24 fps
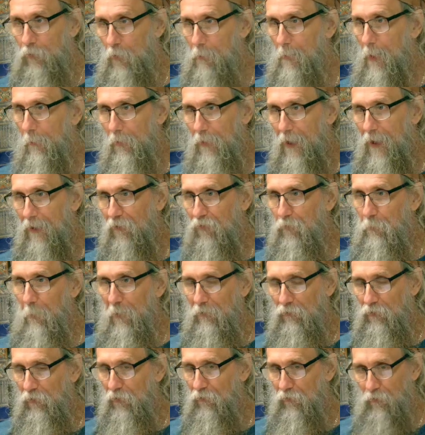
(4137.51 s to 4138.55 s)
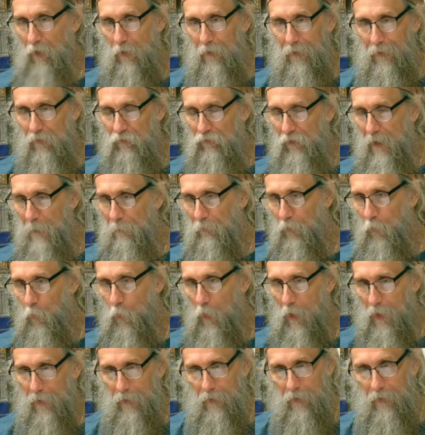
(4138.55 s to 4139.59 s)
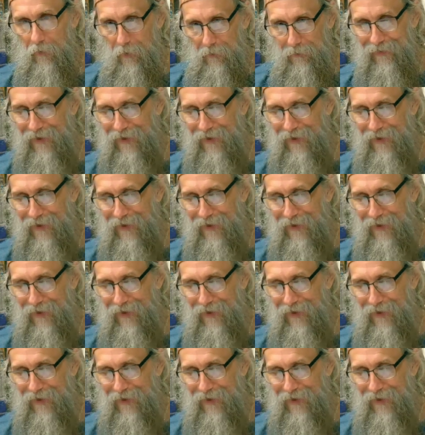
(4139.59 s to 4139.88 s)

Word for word: Remember that, especially starting in chapter 1 and at